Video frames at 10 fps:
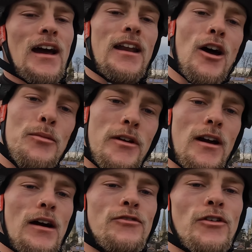and I hope you
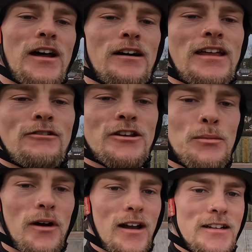have fun out there on your
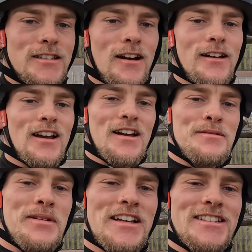bike. So
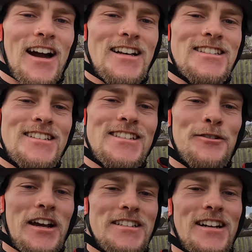peace guys, till next